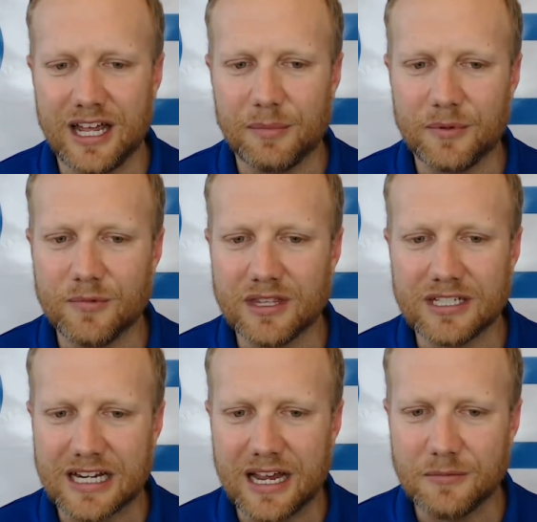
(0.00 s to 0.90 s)
app, and with the
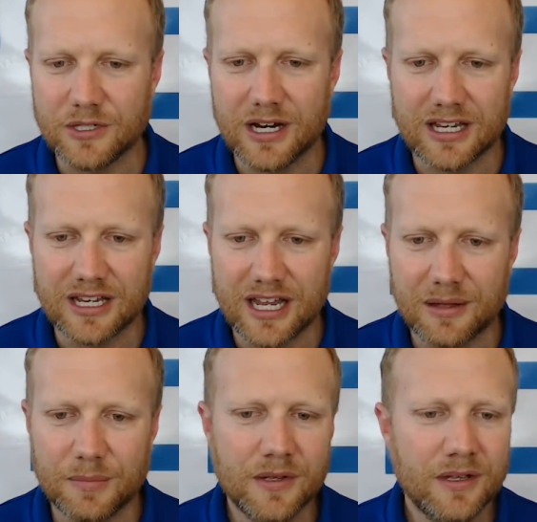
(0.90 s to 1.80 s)
time tracking
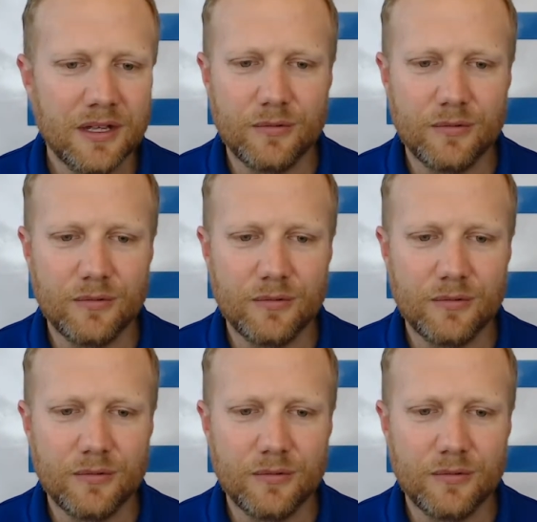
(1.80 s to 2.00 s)
app,